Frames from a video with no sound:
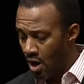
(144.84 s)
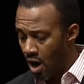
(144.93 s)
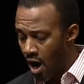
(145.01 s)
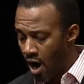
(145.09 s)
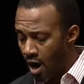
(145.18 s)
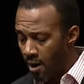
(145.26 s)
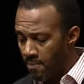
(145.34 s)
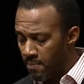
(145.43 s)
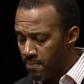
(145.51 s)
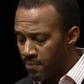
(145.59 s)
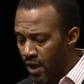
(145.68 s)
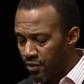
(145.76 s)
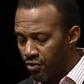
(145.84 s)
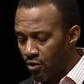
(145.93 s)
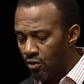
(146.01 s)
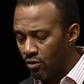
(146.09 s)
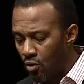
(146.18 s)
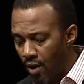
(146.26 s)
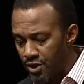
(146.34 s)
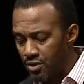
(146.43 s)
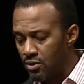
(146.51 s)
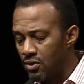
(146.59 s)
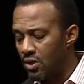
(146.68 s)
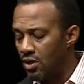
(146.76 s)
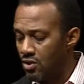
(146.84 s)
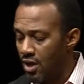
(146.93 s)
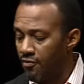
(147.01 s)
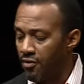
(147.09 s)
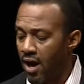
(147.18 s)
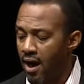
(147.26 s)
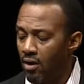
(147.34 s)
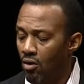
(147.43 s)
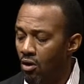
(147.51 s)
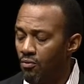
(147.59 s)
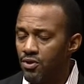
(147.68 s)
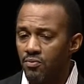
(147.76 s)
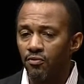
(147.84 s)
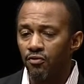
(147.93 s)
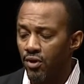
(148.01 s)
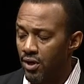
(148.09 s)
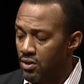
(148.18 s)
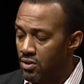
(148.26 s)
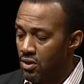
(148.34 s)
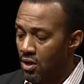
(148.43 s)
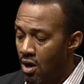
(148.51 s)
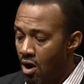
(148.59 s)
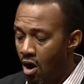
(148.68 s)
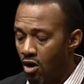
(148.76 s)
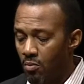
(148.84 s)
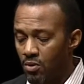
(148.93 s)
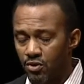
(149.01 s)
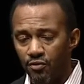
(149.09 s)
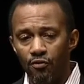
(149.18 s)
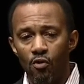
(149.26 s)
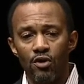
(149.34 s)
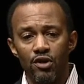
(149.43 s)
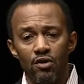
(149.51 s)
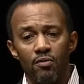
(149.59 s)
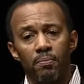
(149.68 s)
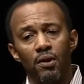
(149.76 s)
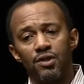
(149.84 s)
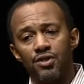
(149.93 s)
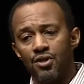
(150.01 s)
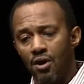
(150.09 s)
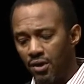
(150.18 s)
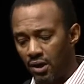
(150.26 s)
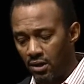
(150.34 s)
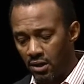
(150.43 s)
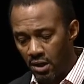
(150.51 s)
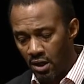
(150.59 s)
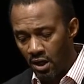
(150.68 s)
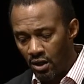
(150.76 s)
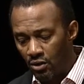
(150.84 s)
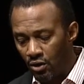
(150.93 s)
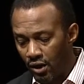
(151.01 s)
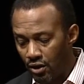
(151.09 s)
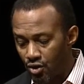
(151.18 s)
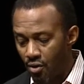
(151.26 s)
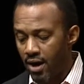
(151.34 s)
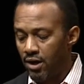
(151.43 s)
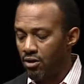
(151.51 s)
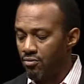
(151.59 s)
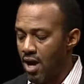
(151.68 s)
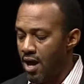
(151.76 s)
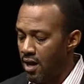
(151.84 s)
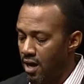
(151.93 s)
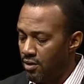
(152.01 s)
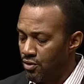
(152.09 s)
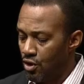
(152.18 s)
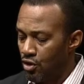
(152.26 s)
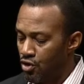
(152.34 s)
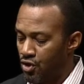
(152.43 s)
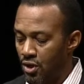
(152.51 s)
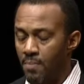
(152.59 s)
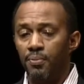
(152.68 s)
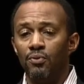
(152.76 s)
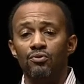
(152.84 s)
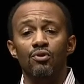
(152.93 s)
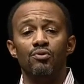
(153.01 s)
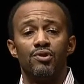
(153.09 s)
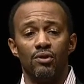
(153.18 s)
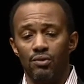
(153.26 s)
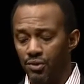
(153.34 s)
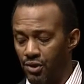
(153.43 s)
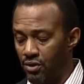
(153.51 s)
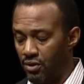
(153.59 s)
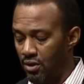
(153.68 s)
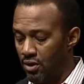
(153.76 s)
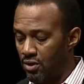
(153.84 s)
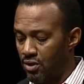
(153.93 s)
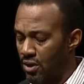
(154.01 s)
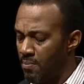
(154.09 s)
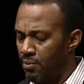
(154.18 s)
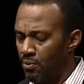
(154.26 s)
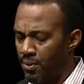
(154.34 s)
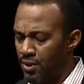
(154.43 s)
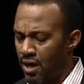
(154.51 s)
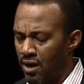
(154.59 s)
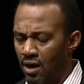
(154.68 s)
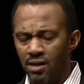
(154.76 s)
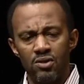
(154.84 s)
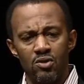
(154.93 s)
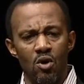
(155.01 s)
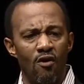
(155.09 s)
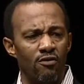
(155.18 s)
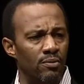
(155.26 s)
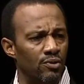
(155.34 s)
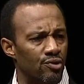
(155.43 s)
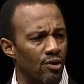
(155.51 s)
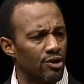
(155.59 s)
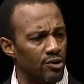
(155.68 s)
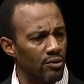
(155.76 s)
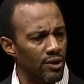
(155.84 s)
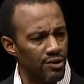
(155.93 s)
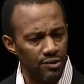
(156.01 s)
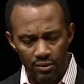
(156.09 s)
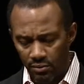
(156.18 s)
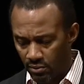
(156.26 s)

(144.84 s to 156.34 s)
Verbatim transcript: Um, that third question sent Jeff and I, along with some friends, on almost a four year plus journey, looking, trying to create a simple new solution to this simple but yet unsolvable structural issue